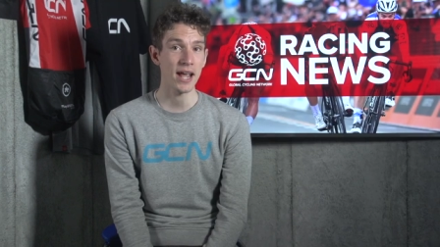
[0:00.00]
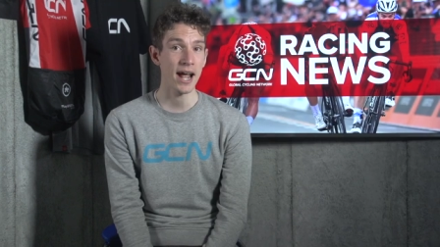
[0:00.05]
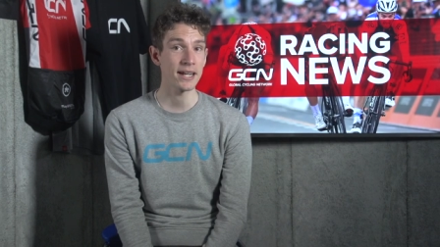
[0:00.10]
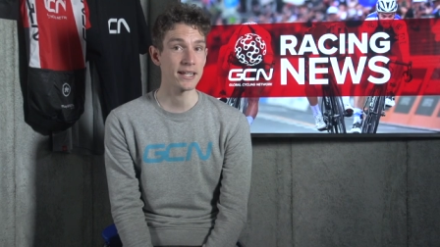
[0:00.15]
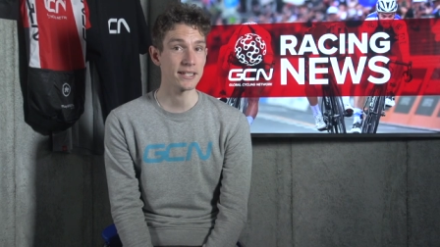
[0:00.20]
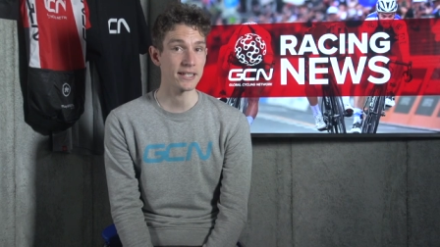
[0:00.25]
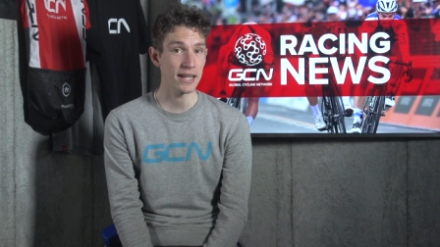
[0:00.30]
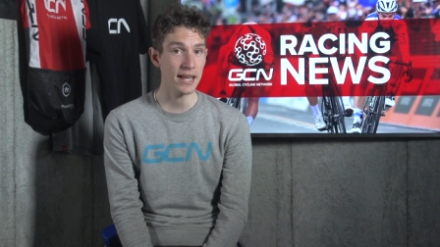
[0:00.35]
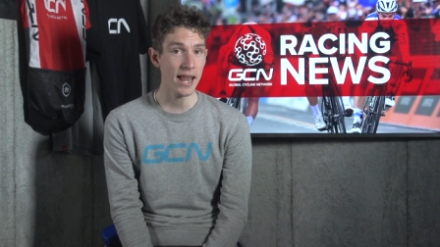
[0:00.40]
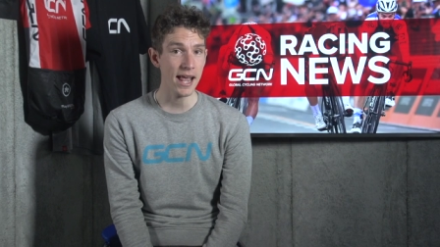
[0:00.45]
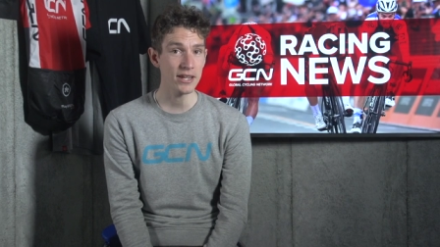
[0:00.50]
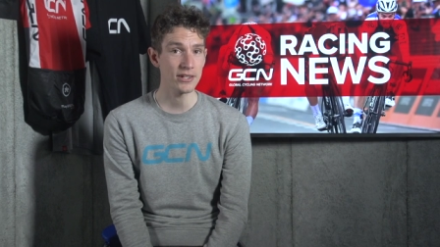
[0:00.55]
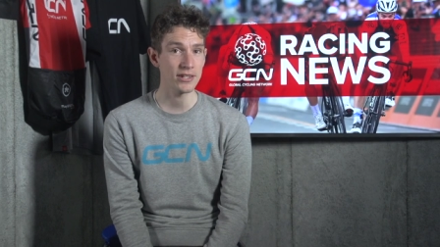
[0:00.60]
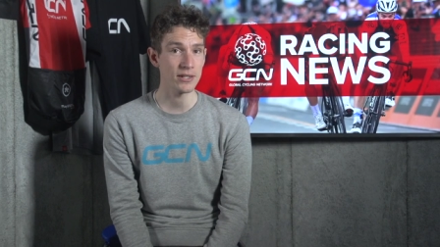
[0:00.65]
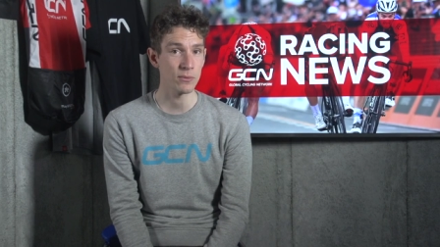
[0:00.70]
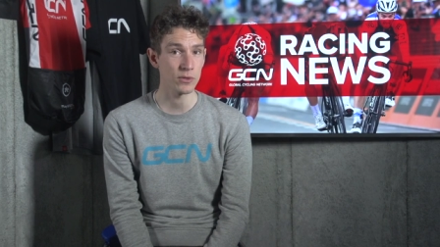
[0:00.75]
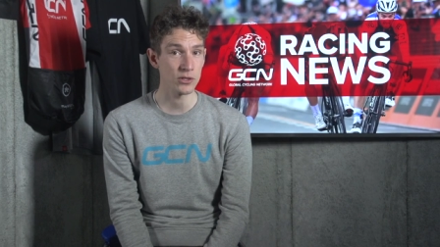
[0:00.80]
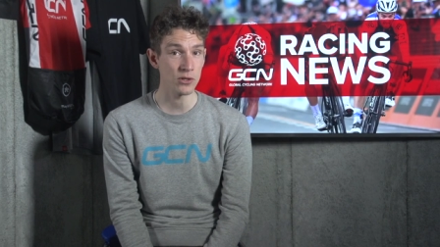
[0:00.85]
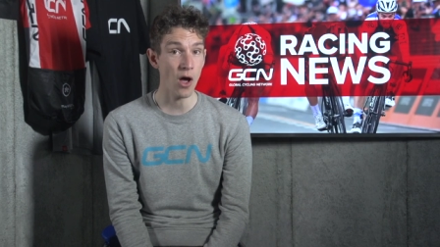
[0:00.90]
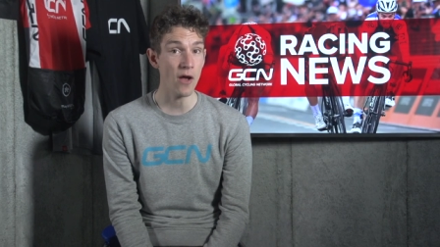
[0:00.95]
and his
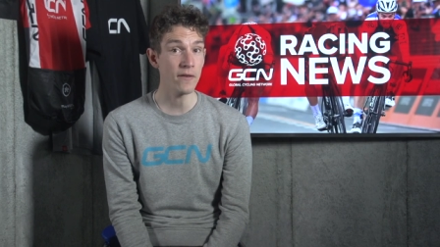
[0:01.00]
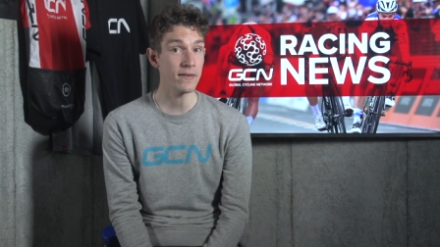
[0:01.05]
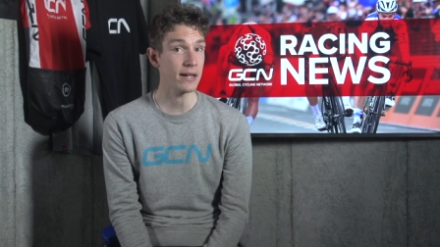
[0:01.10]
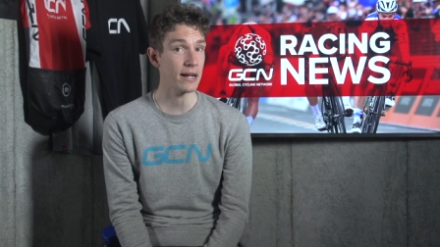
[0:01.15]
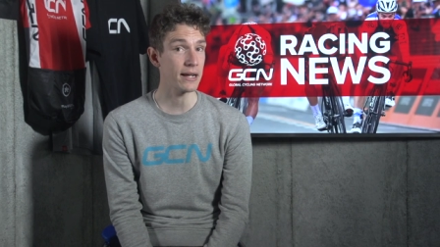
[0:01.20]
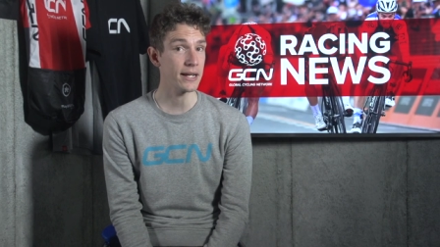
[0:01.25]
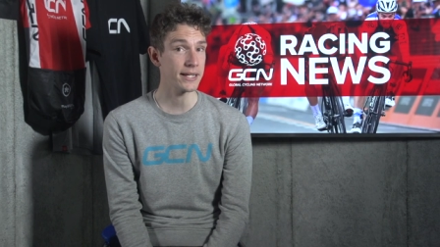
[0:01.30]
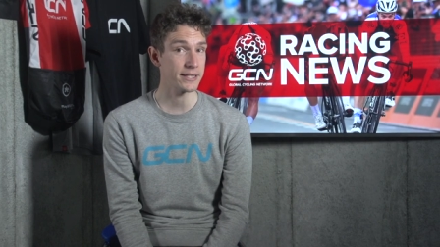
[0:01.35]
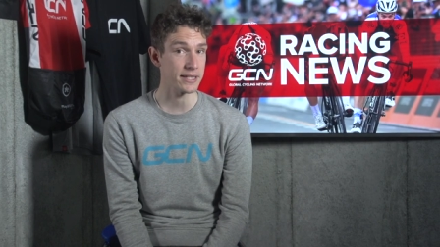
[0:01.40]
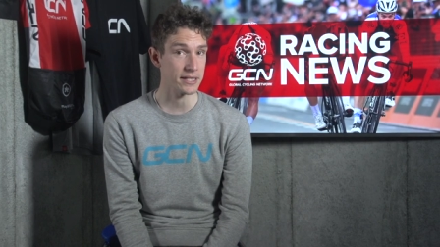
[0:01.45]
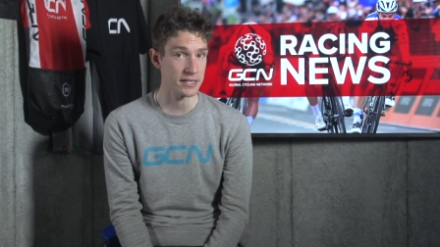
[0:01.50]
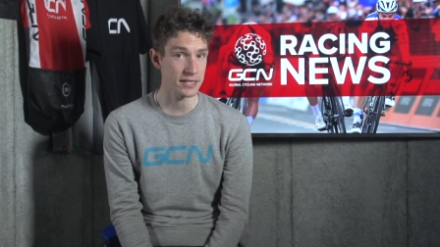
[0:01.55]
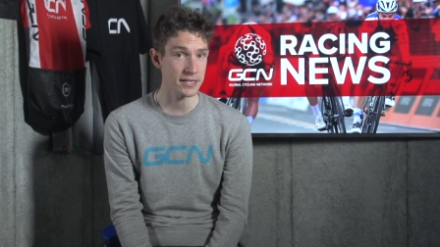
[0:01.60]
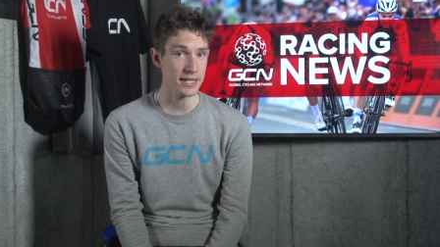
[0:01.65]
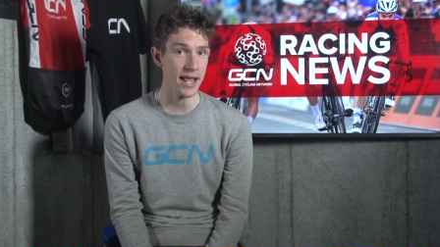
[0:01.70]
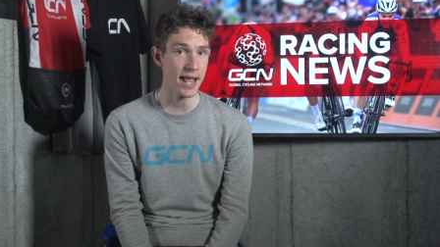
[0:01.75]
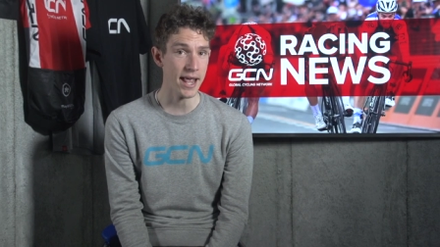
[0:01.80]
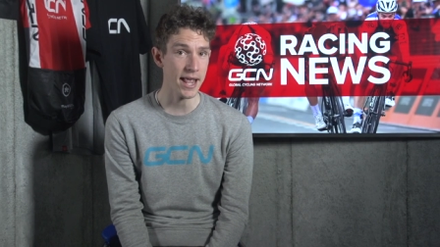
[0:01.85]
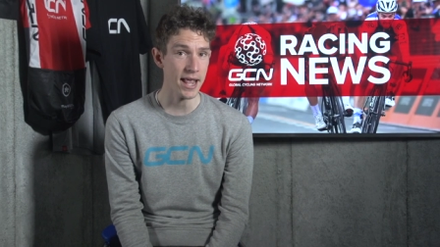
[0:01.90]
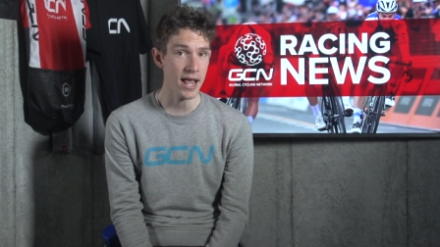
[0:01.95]
elation was not only clear to
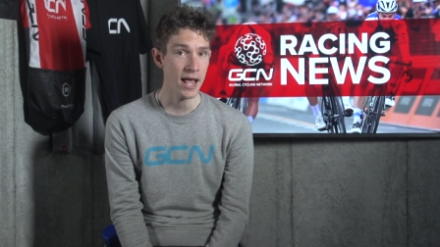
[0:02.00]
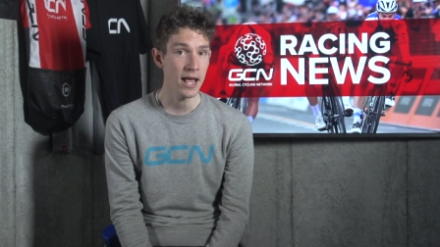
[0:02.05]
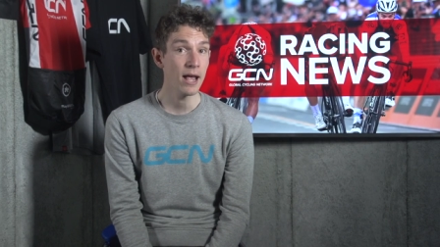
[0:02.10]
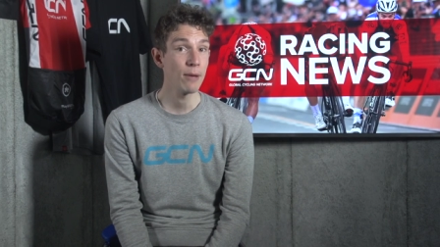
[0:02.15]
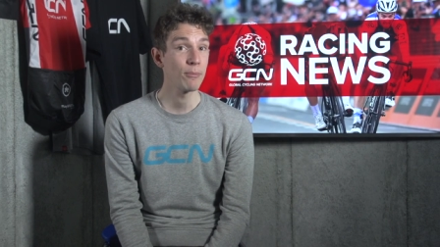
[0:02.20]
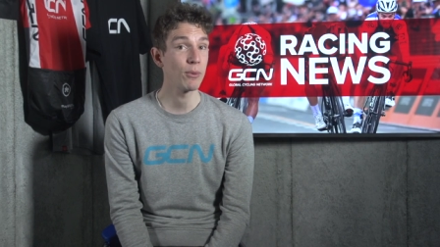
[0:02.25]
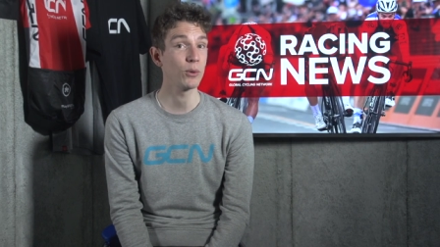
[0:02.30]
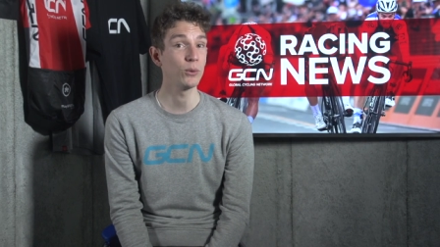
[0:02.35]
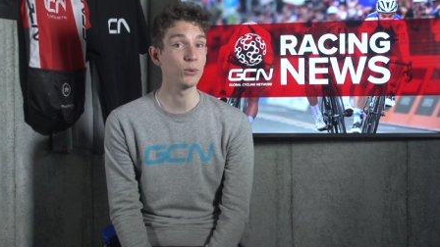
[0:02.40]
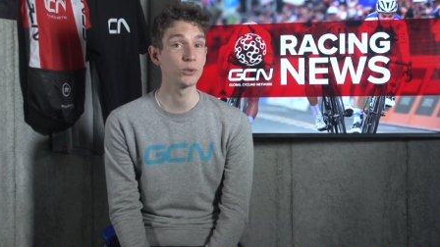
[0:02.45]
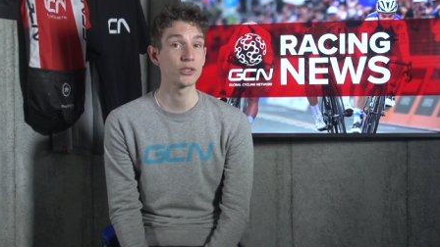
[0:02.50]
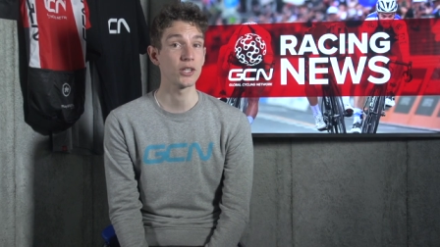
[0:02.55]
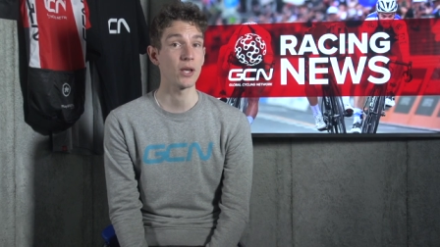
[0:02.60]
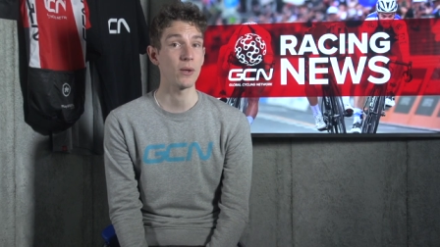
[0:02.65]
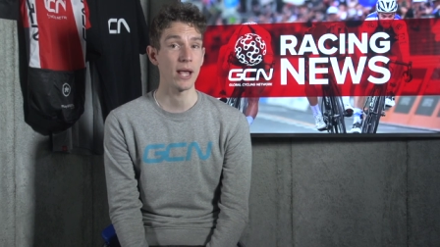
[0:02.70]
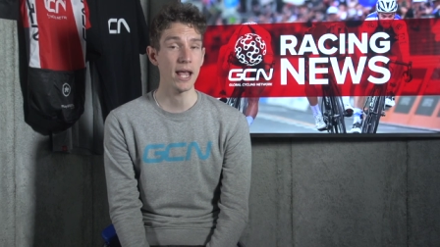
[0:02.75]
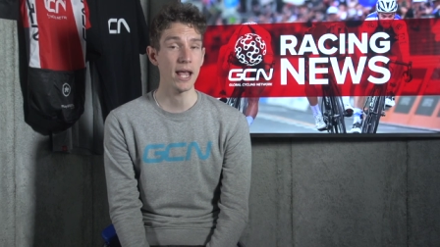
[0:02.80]
see, but also